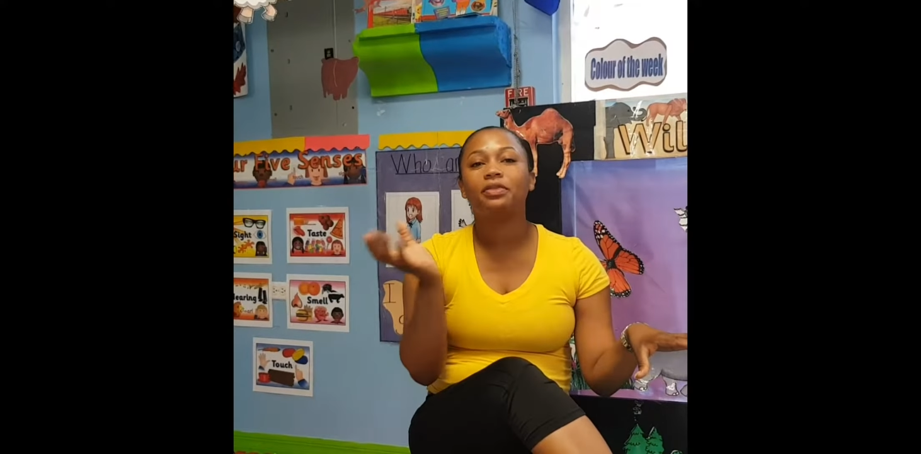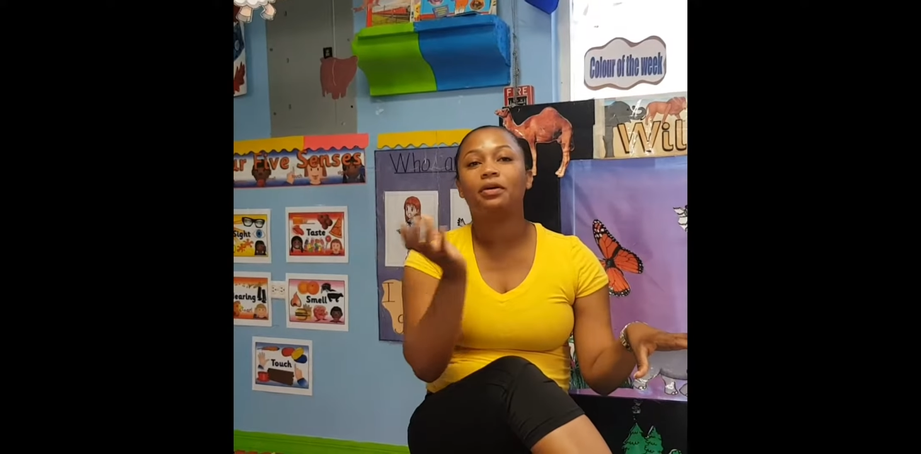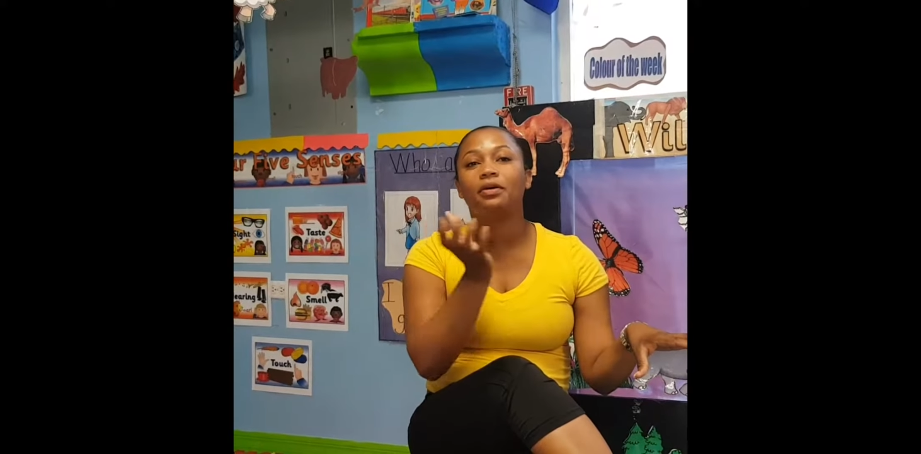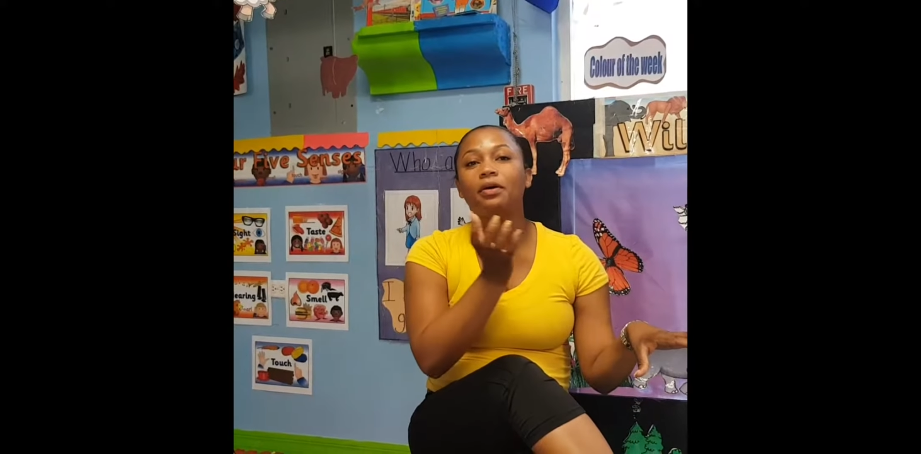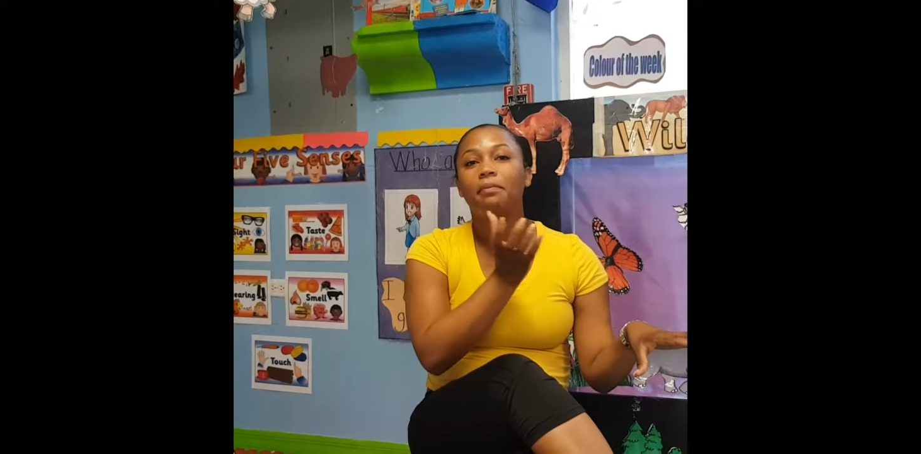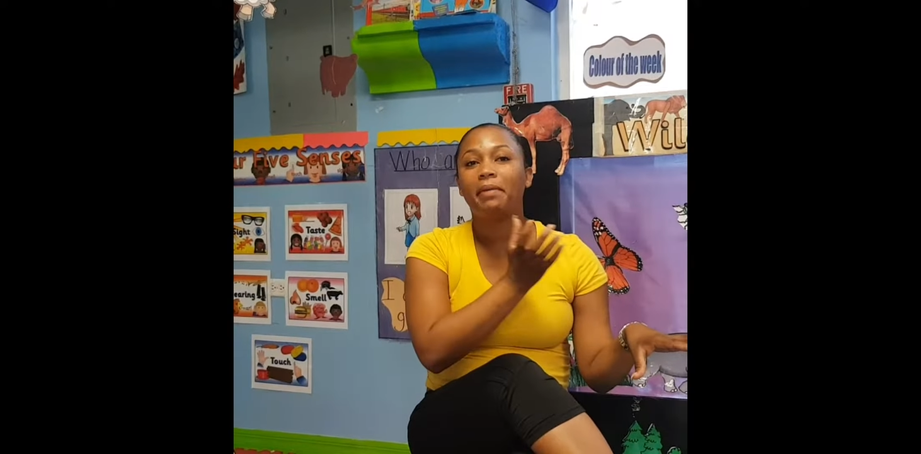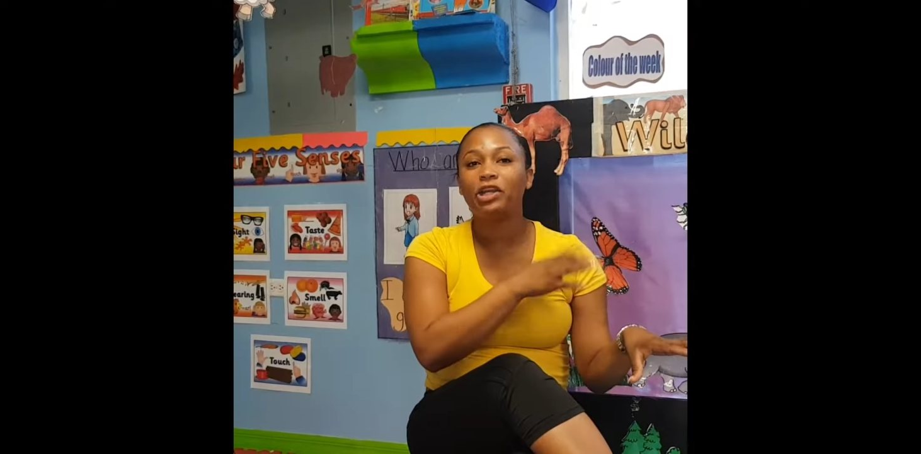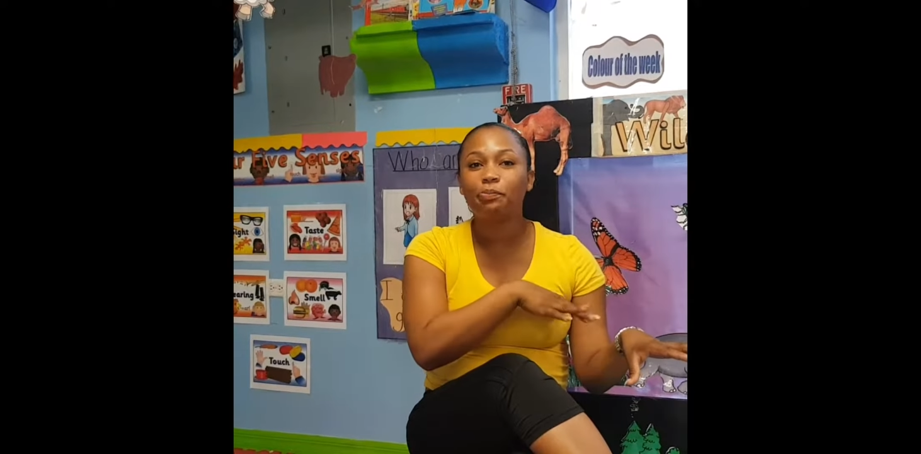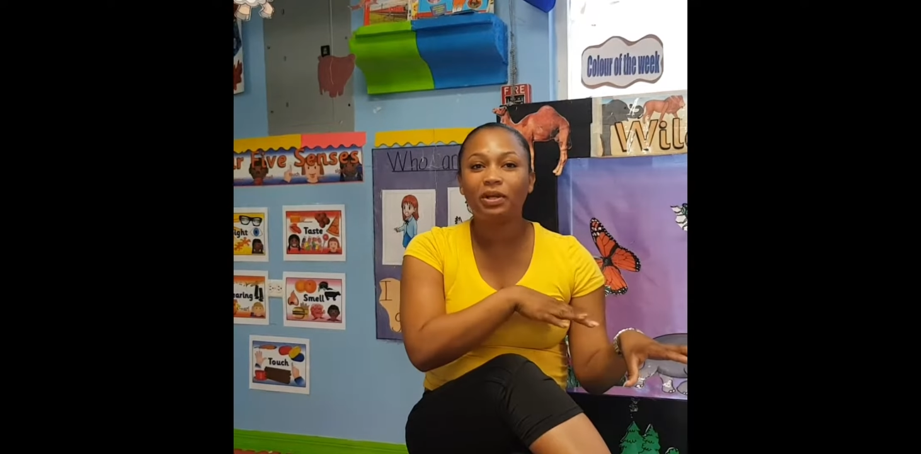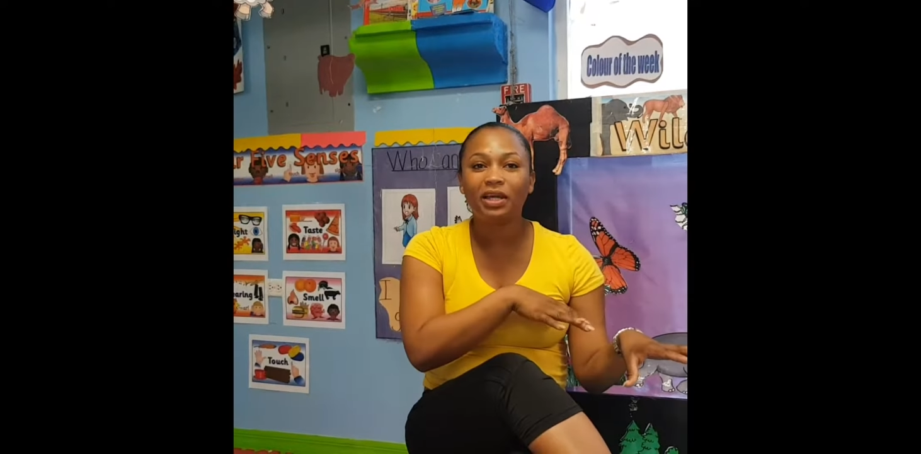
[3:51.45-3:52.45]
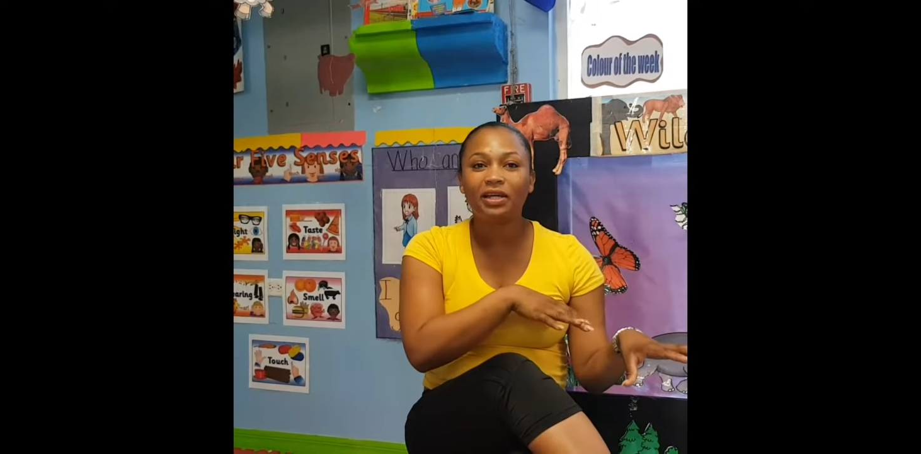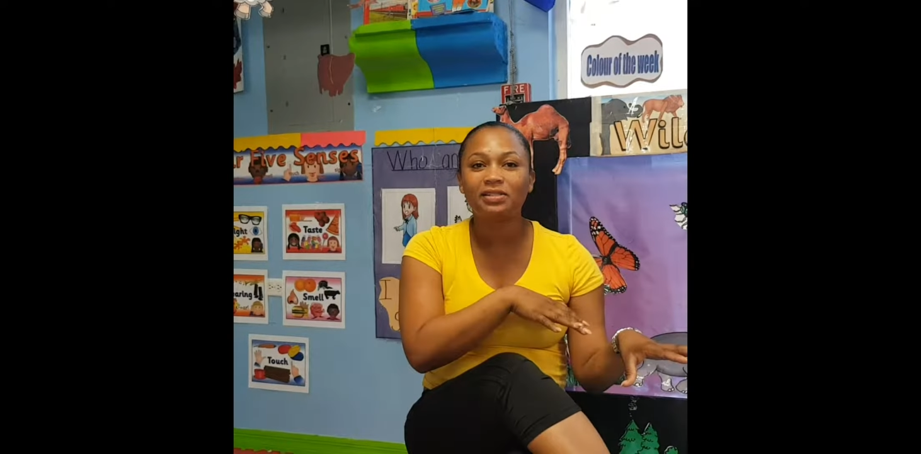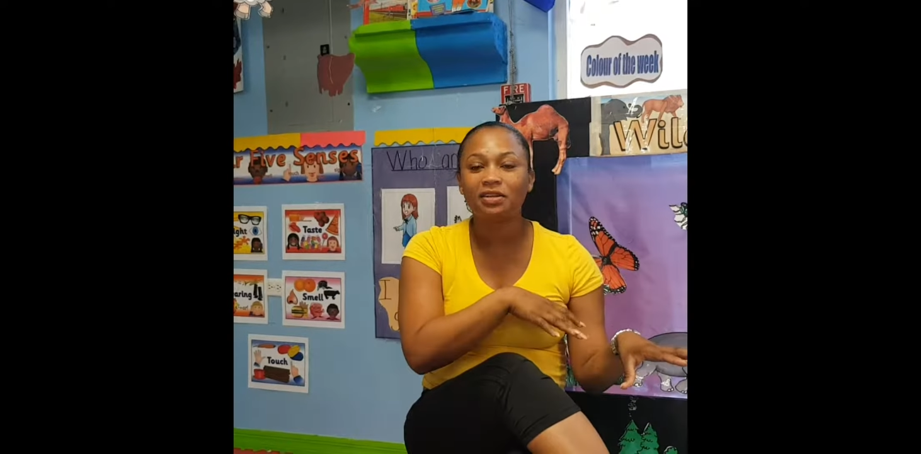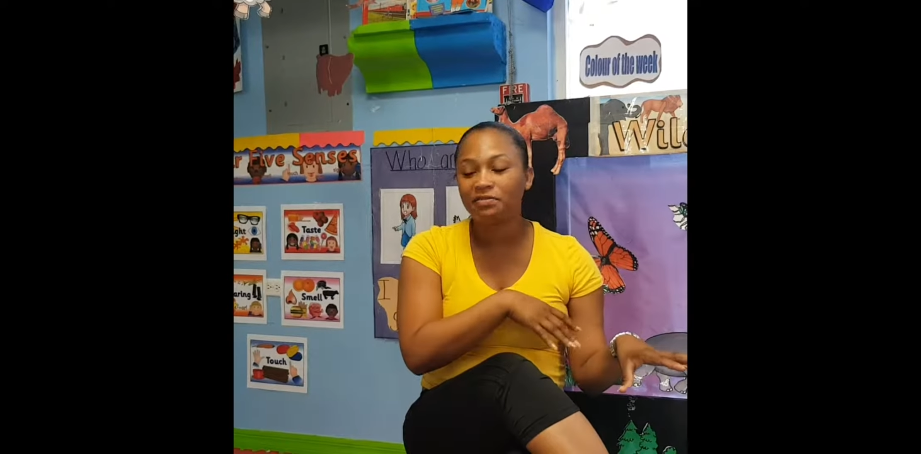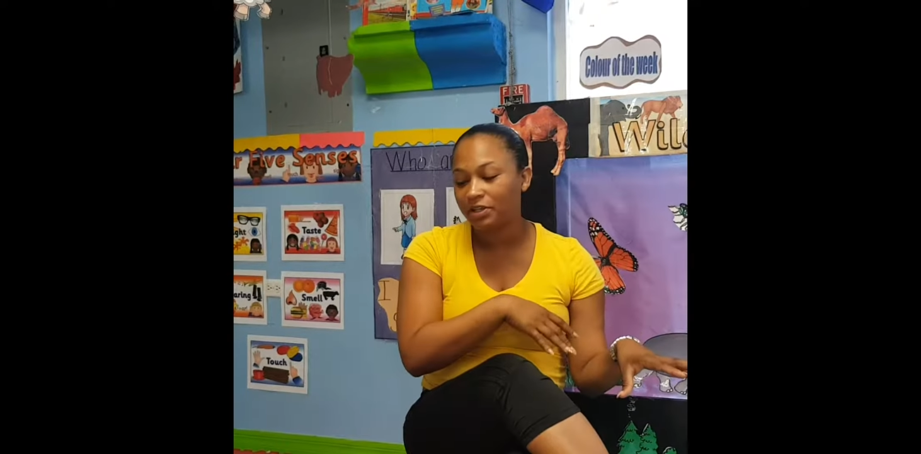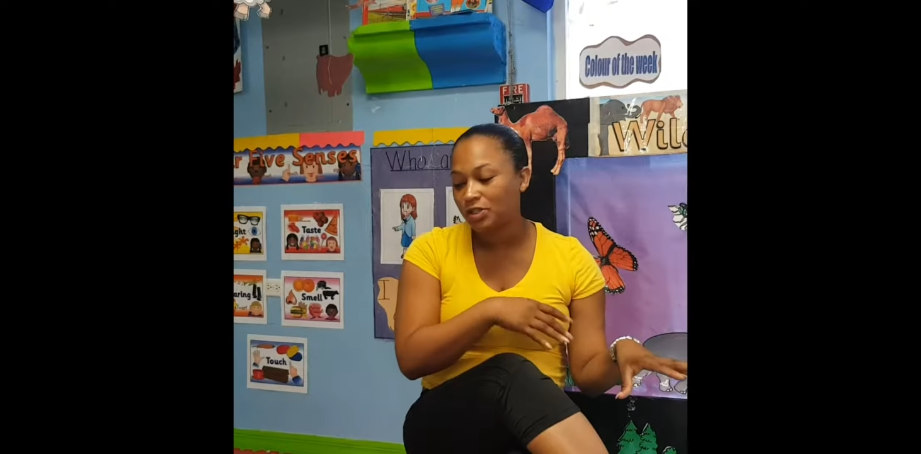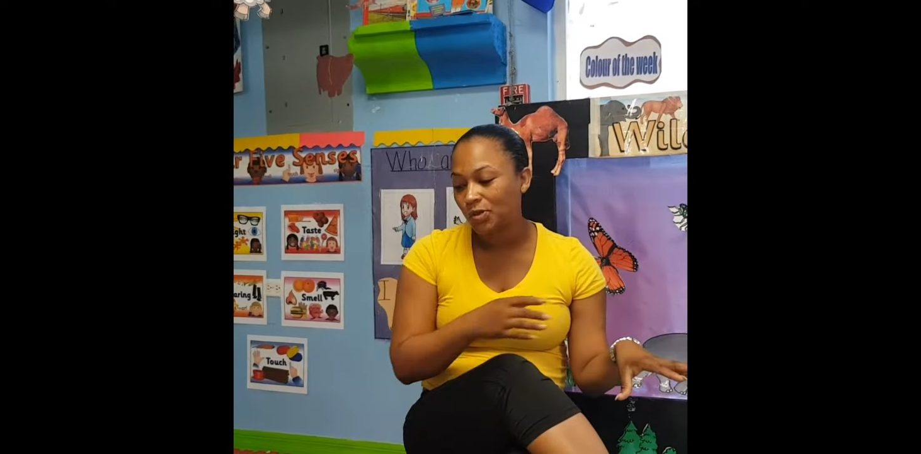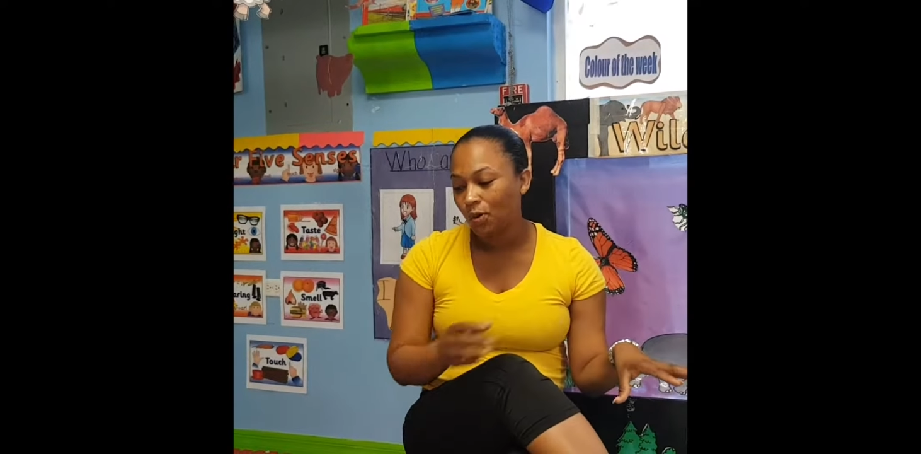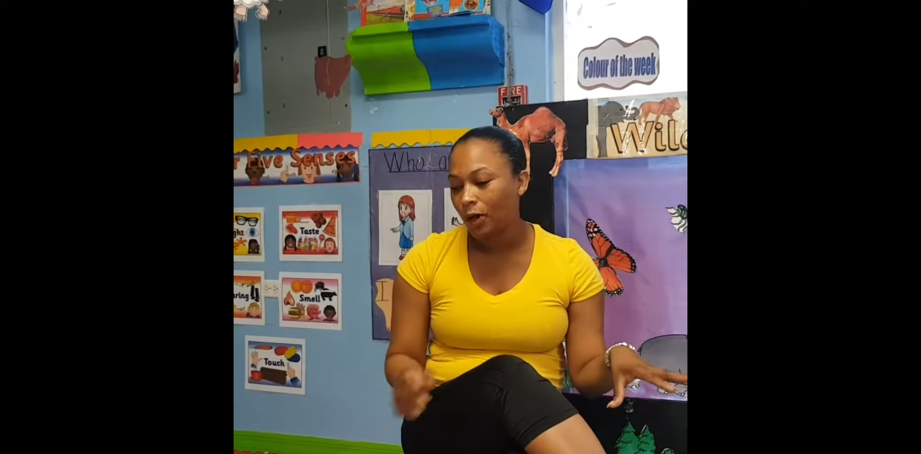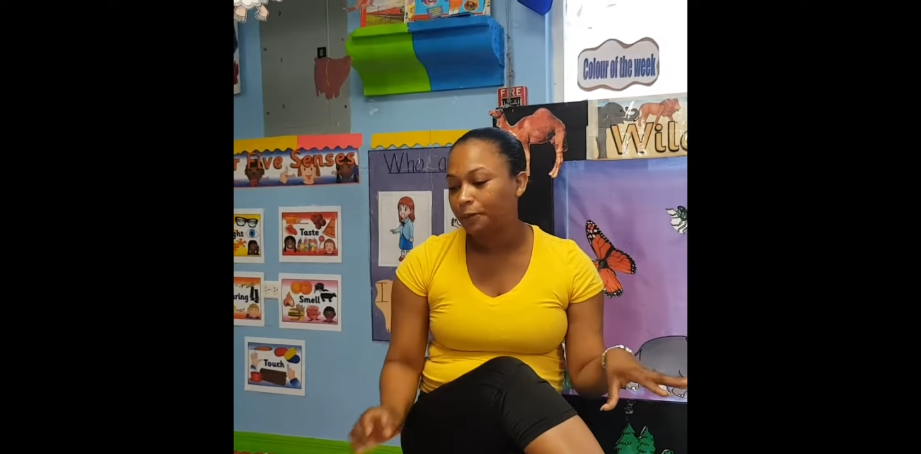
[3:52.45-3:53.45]
the manipulative, and
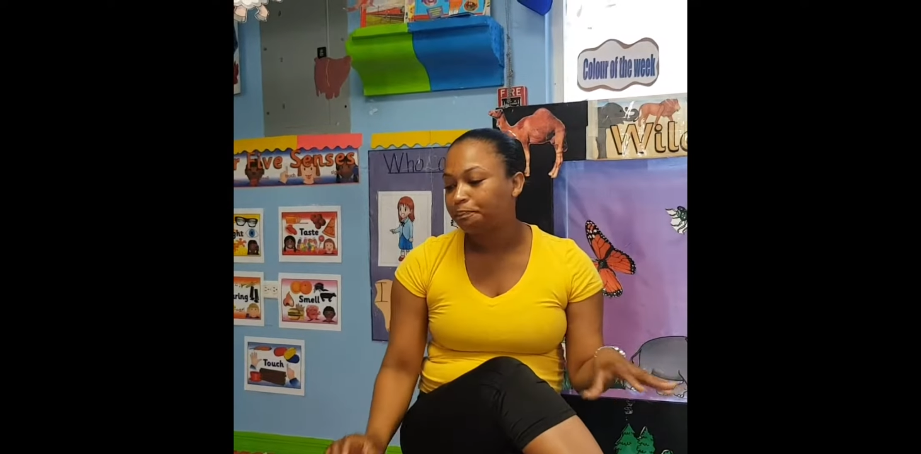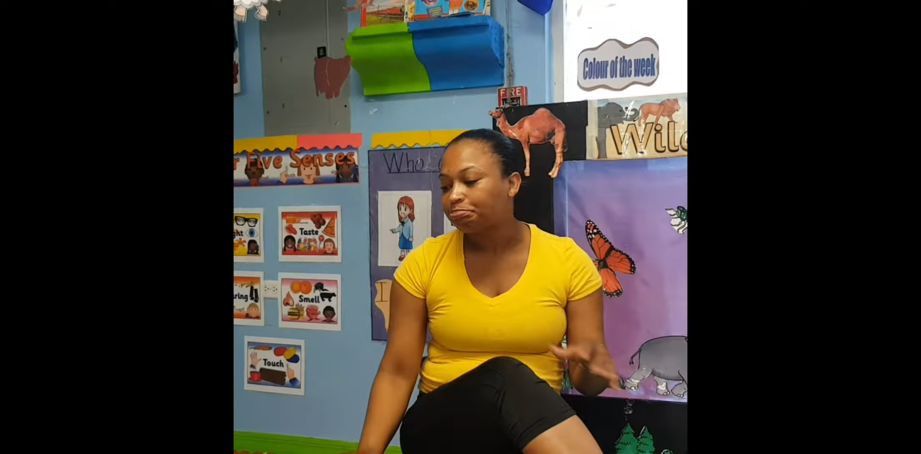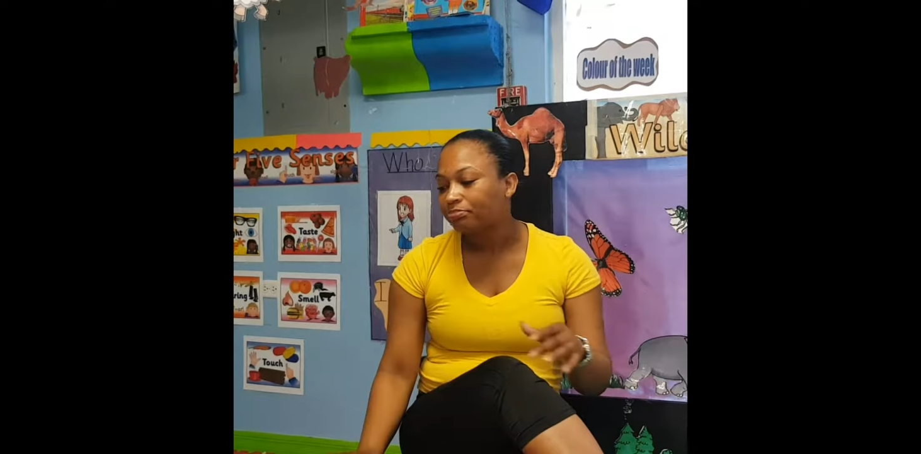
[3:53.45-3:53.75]
so on.